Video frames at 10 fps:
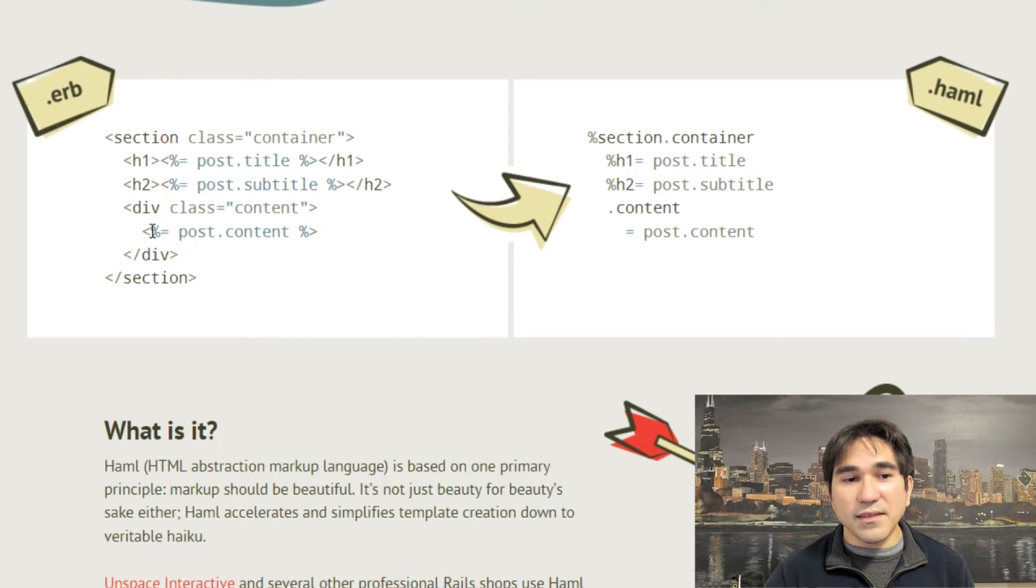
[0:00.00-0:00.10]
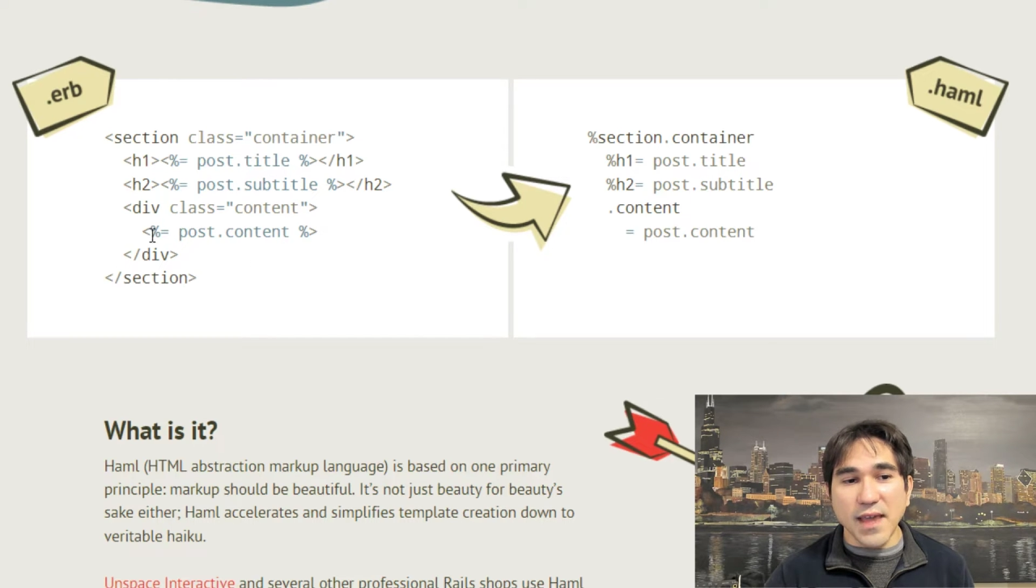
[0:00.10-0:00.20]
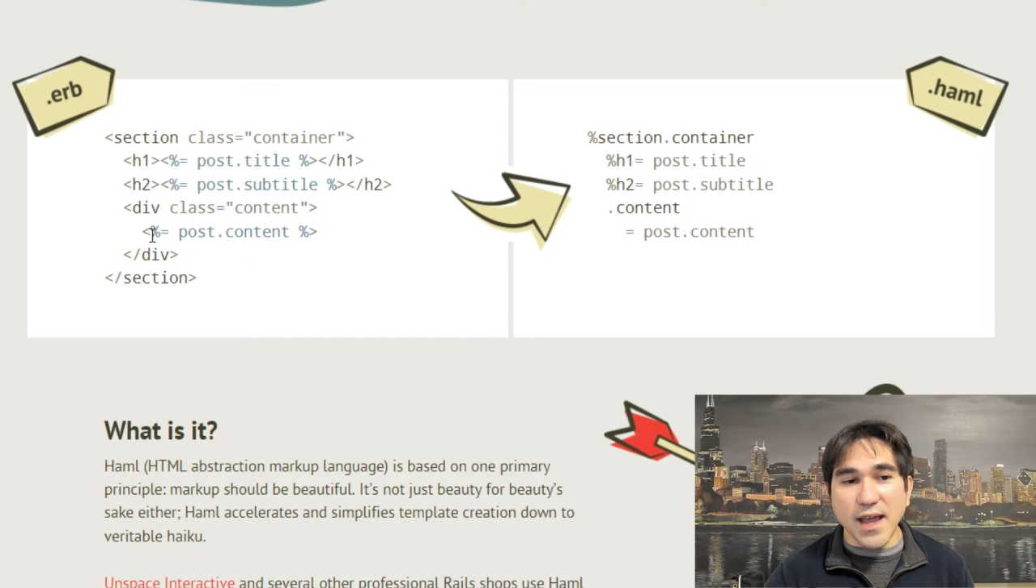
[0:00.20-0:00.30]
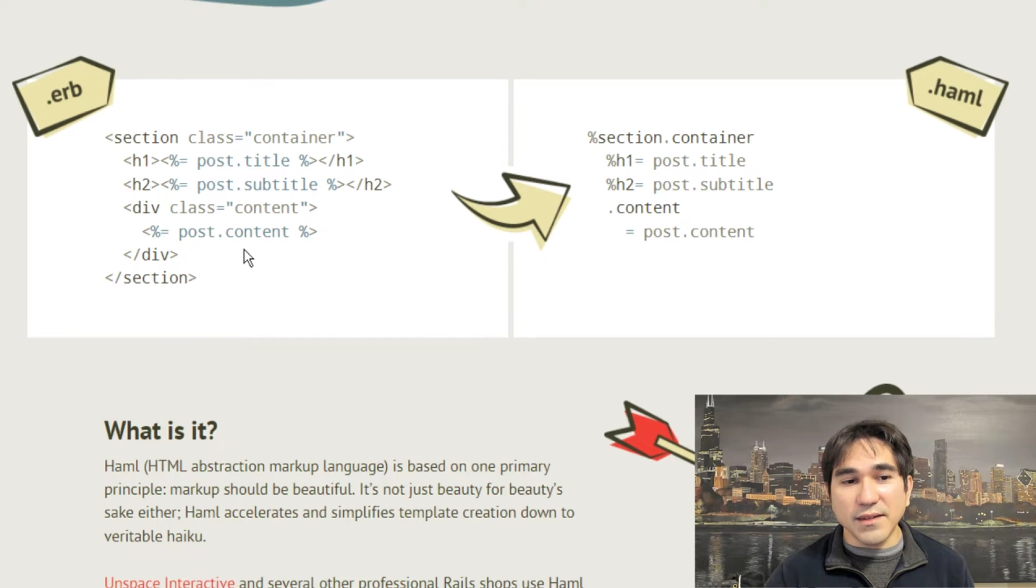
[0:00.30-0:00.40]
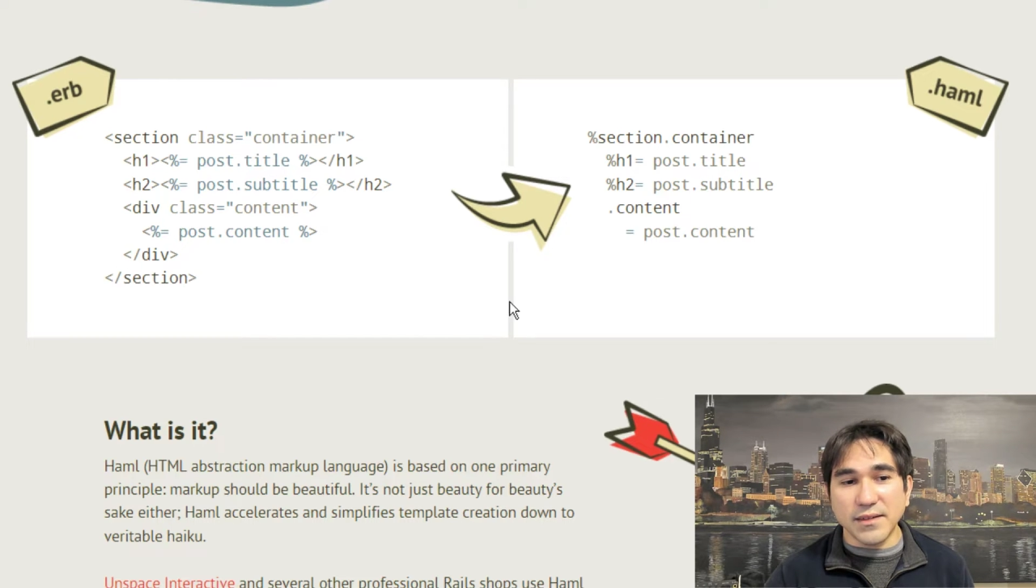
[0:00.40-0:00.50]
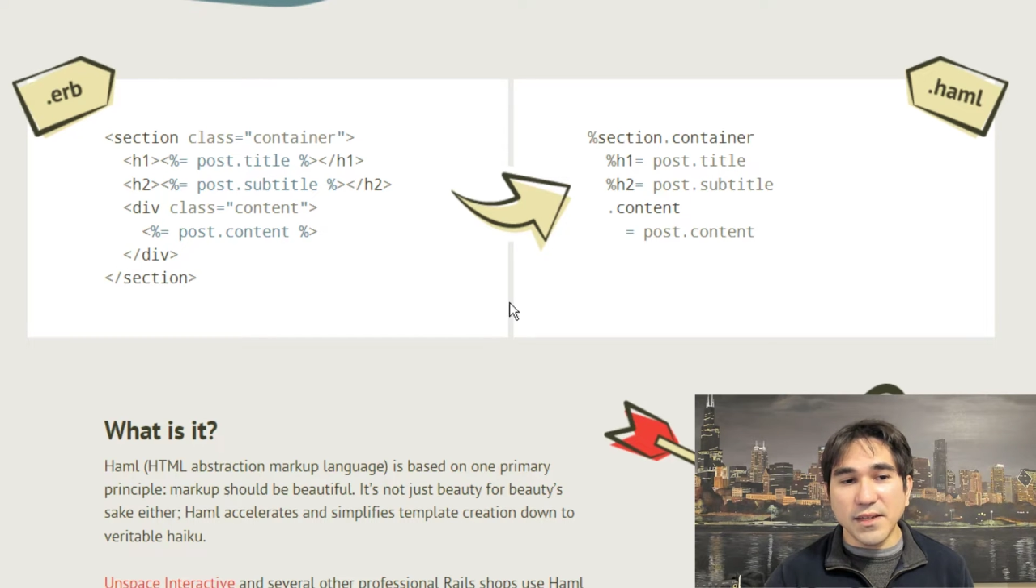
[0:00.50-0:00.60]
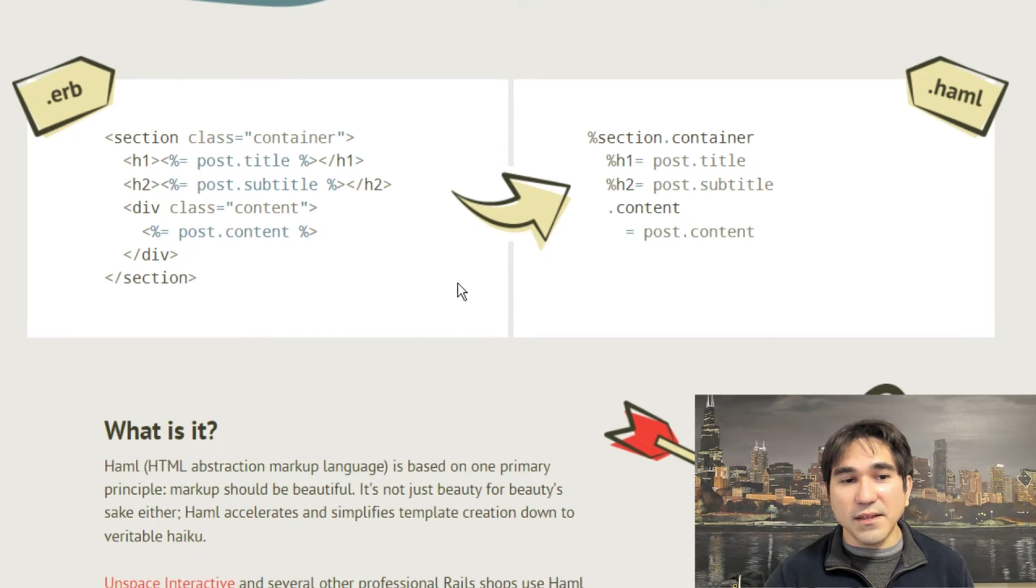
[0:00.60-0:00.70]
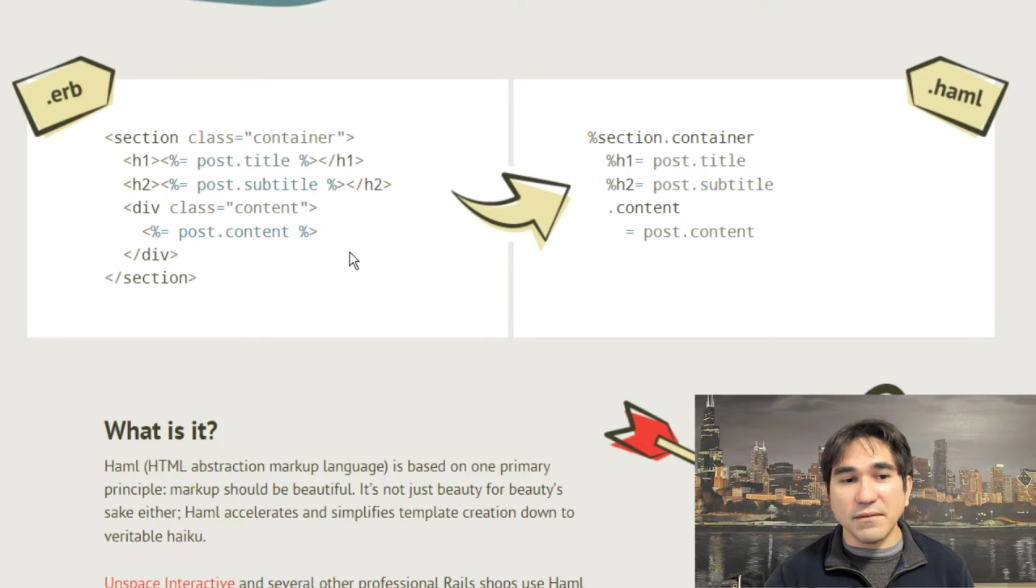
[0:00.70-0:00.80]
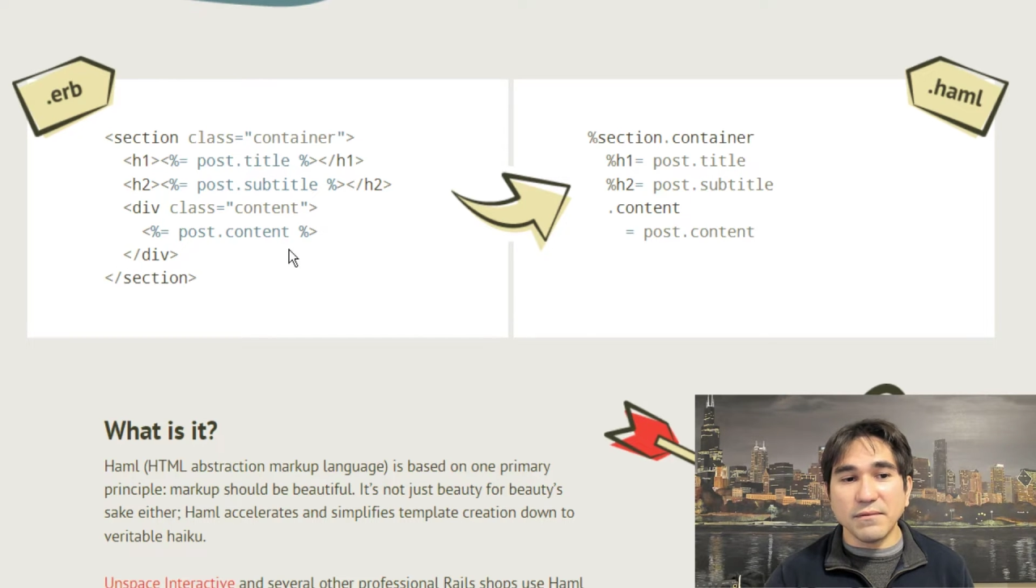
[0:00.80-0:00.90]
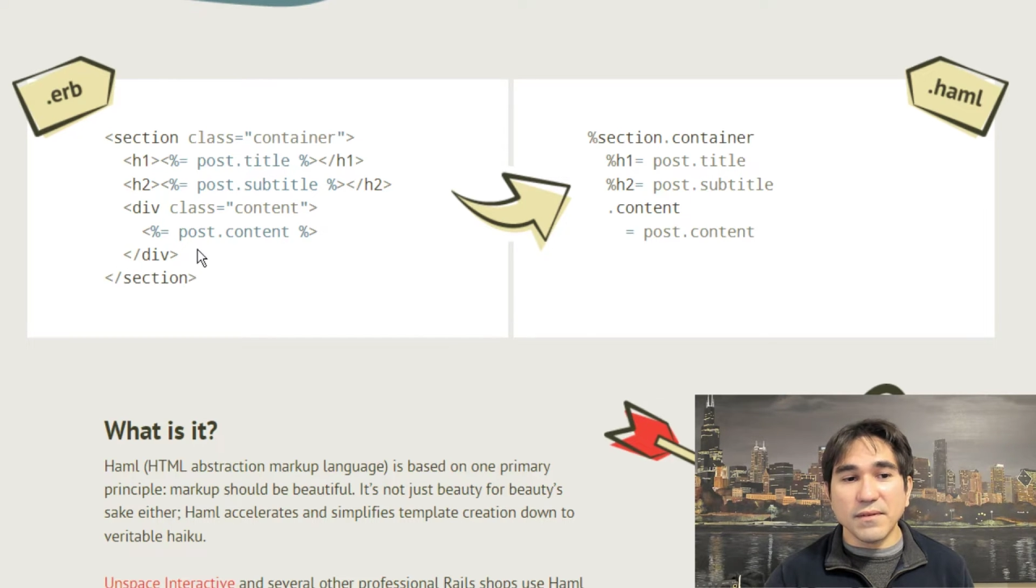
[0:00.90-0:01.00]
that
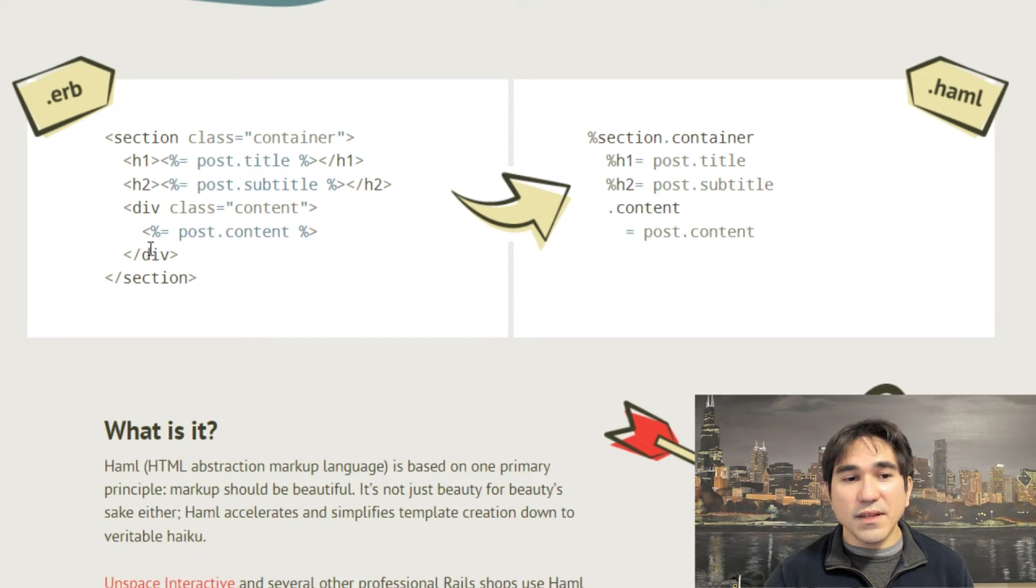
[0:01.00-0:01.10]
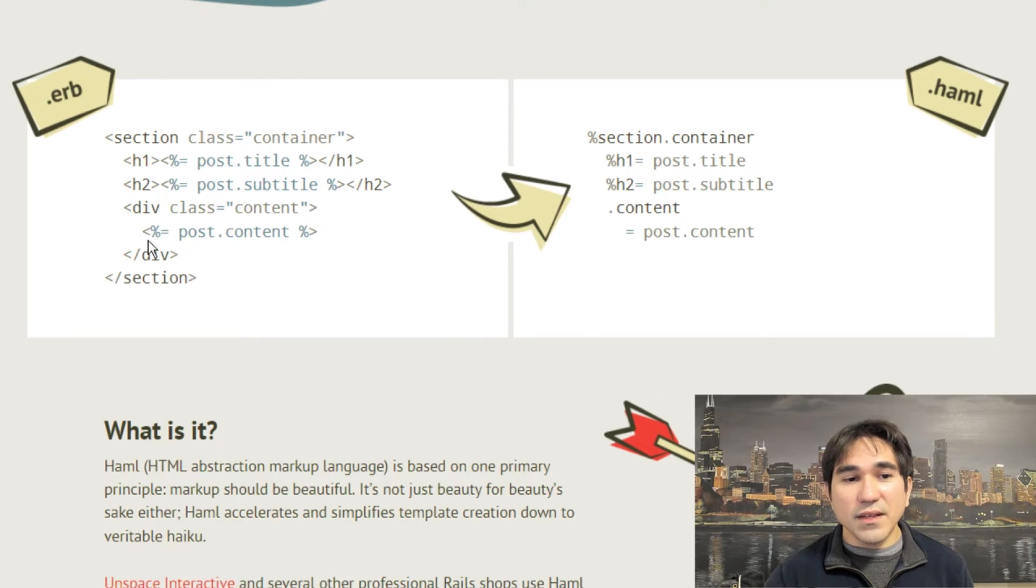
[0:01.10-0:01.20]
div.